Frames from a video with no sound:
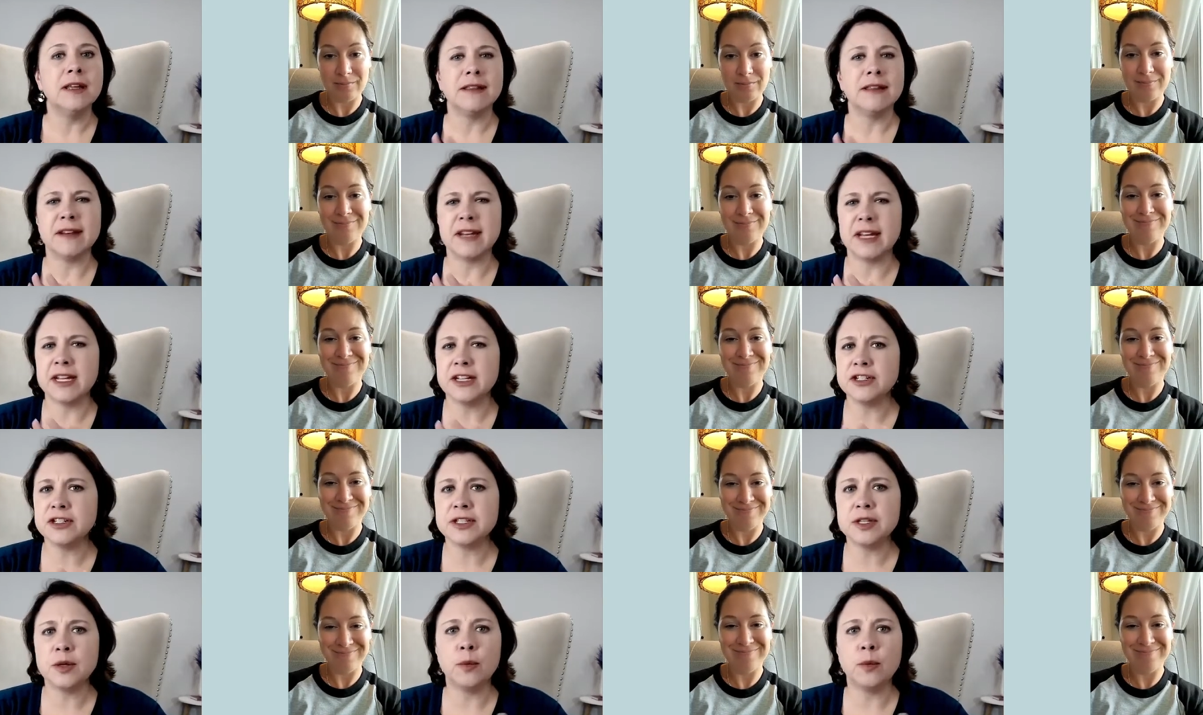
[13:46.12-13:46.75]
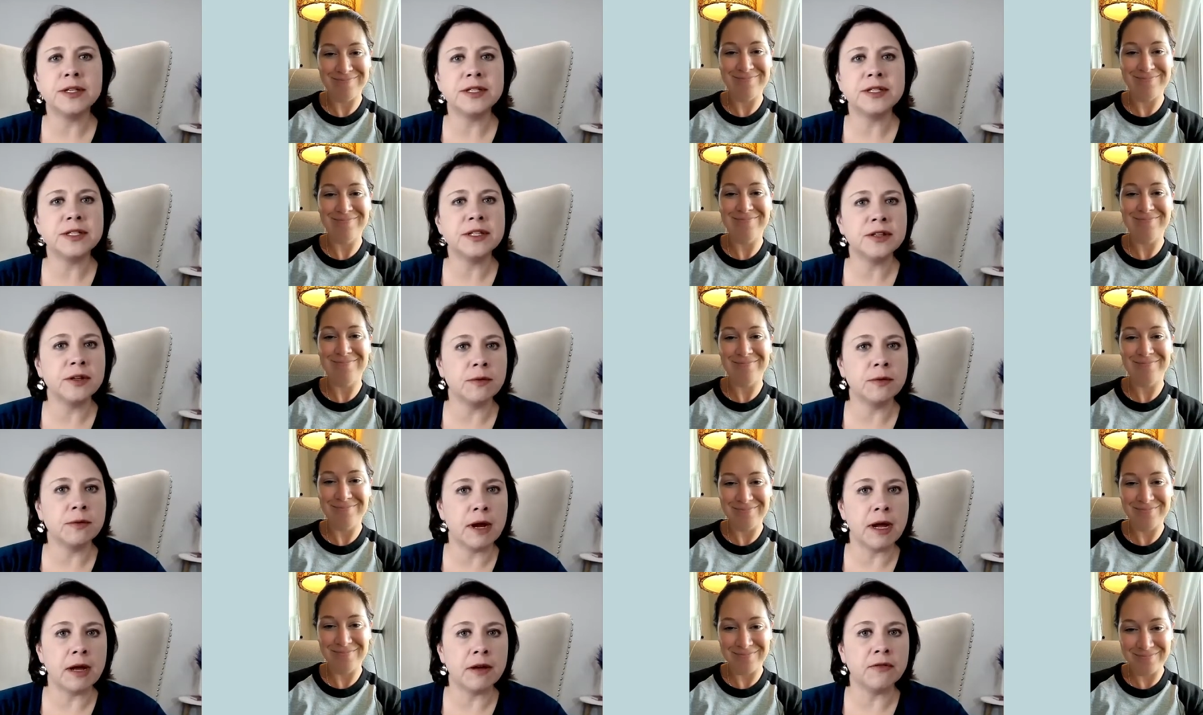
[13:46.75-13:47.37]
Speaker 1: that agency
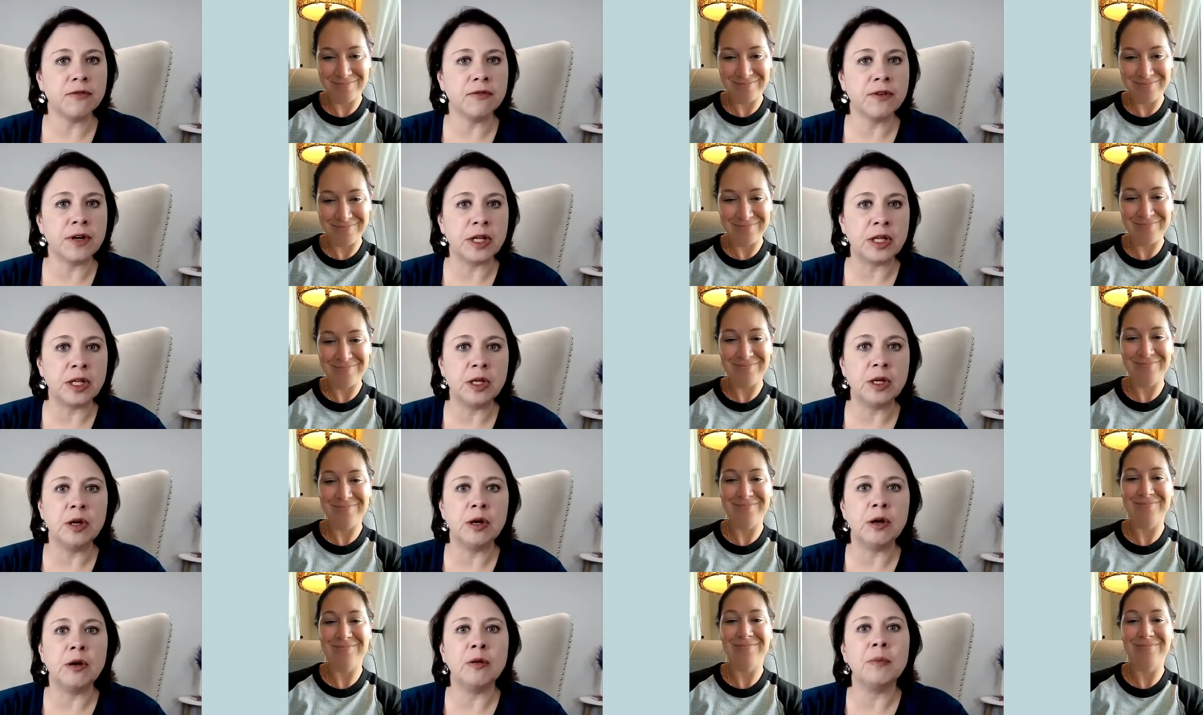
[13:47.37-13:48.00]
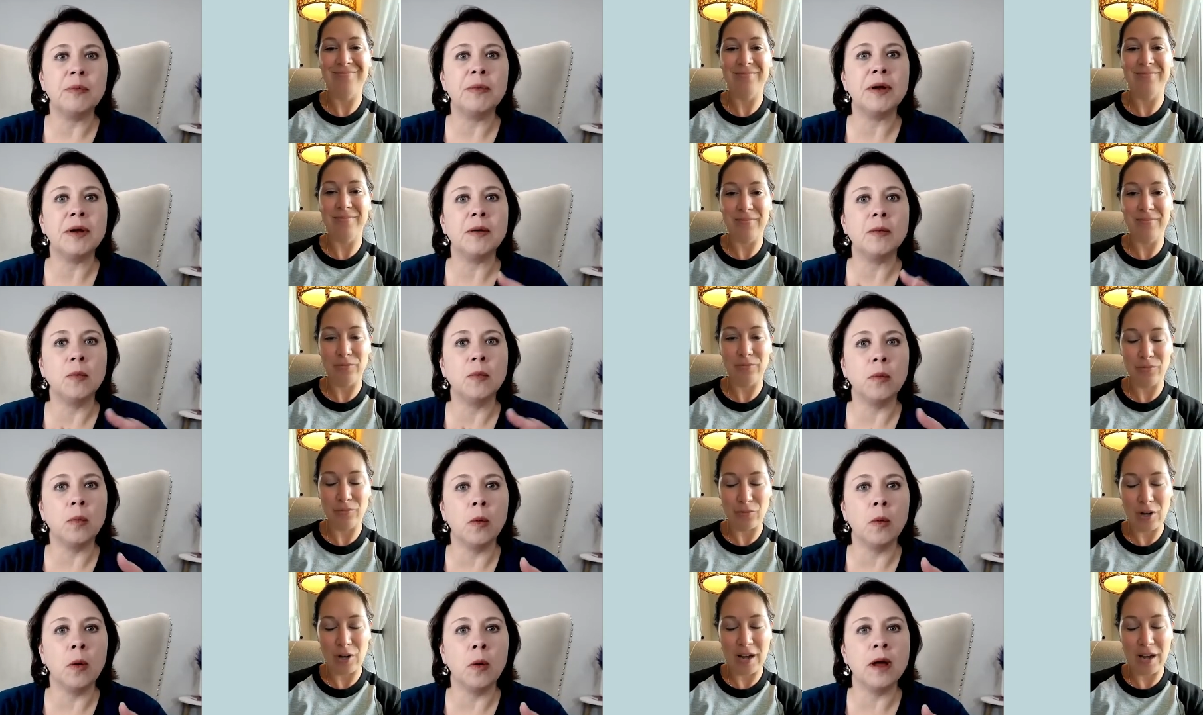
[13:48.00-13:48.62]
wasn't the route for you, but
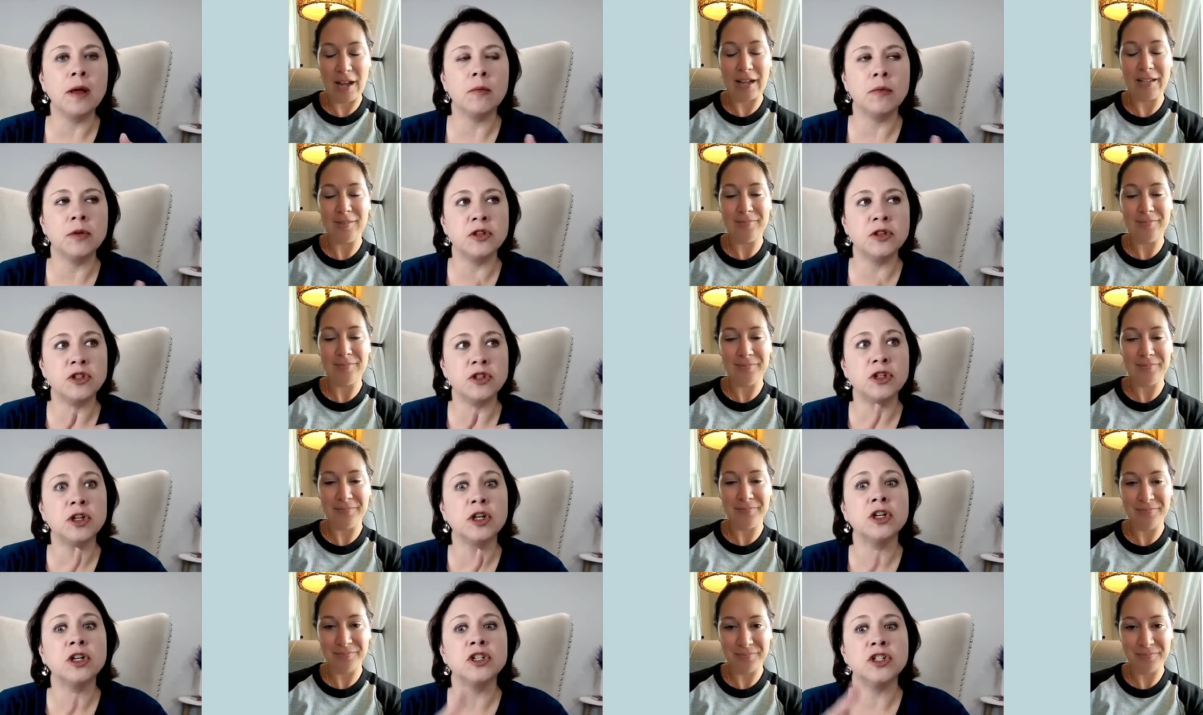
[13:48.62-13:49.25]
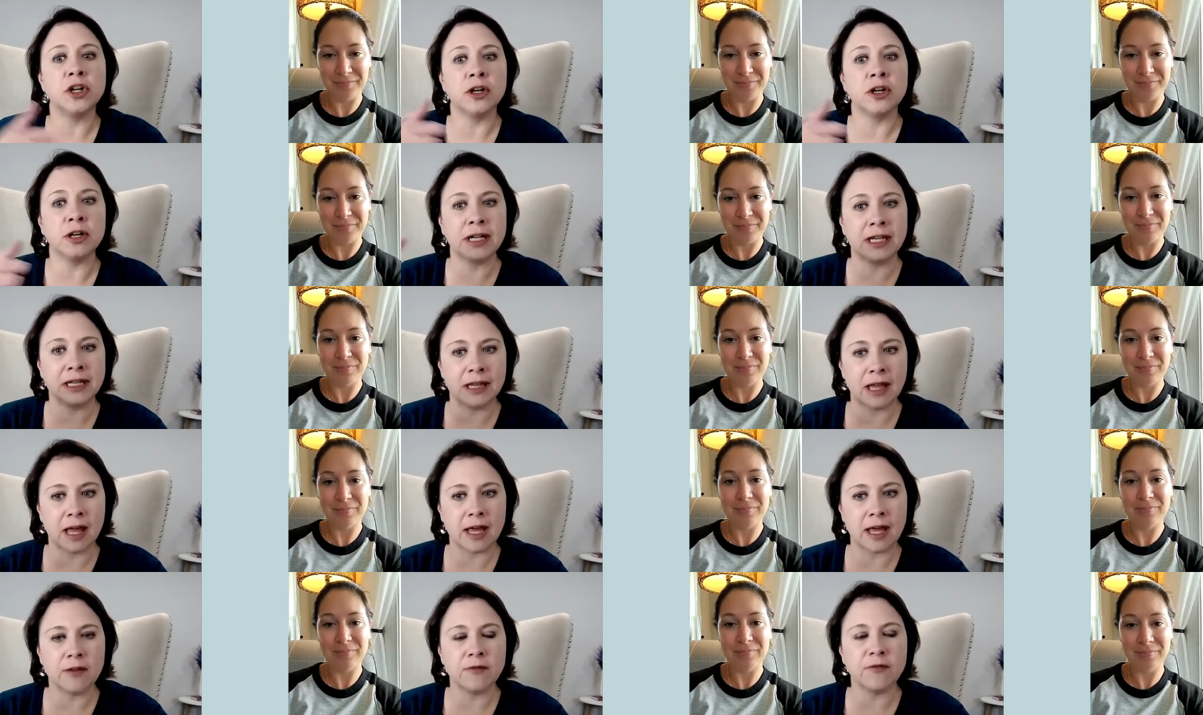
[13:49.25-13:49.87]
what right. was your journey
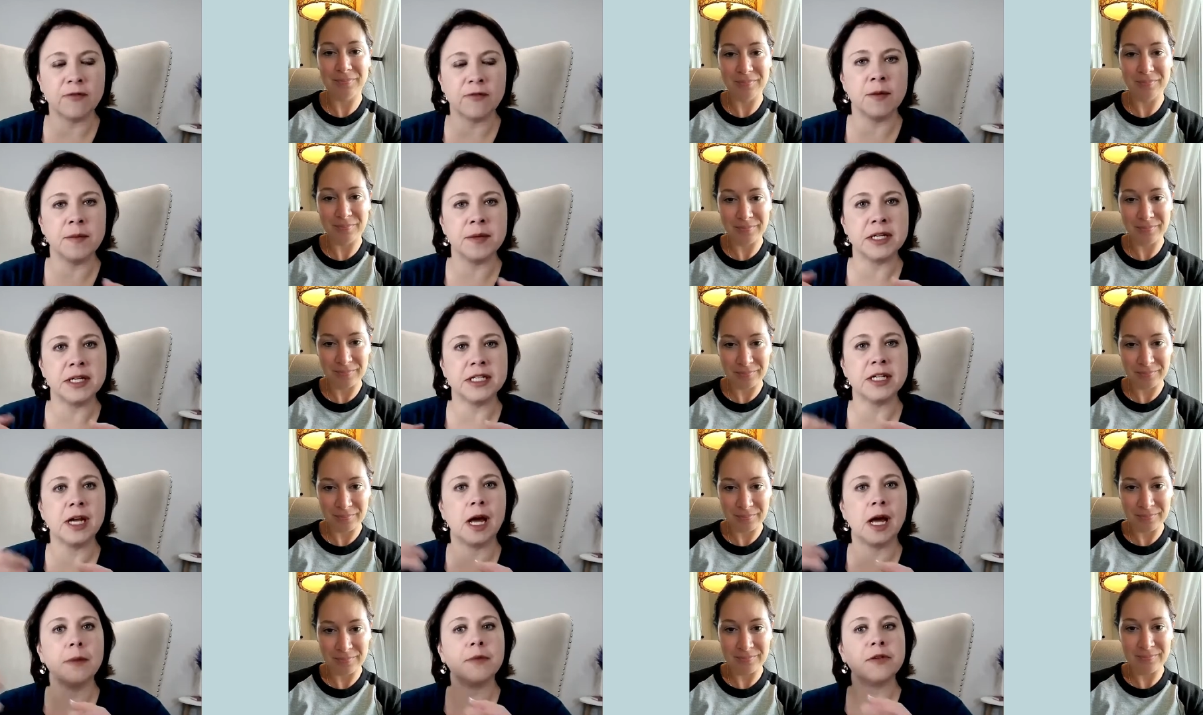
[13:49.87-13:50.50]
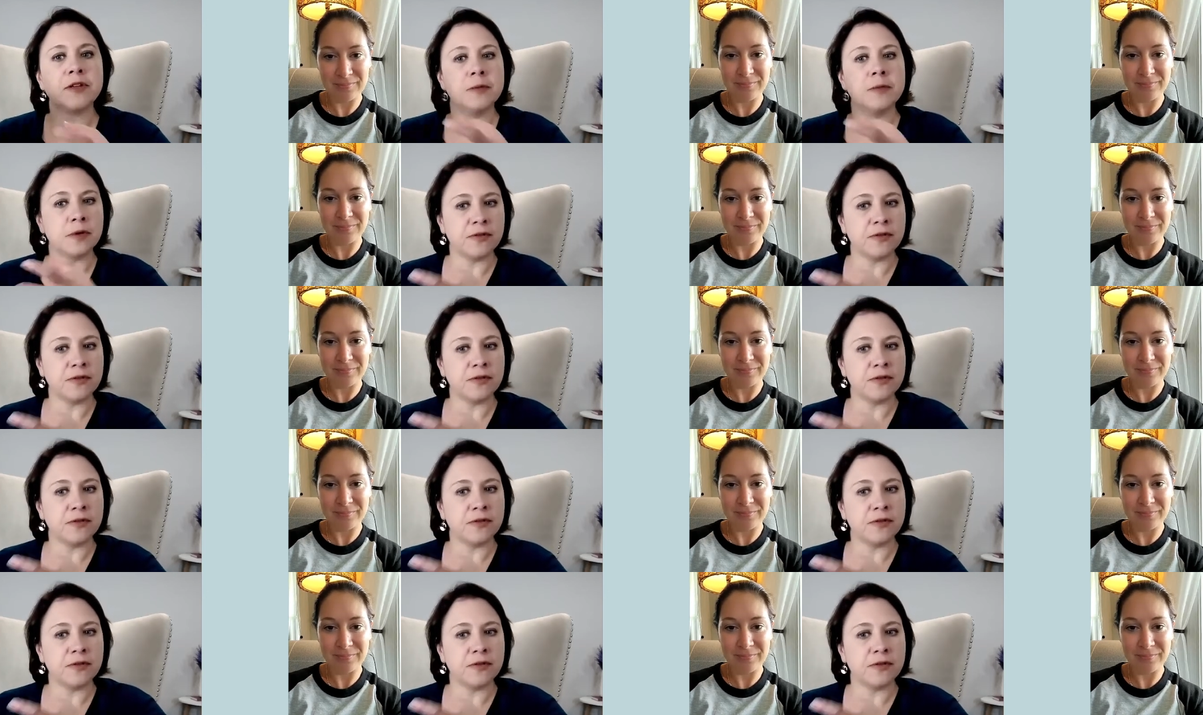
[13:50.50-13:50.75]
like from an adoption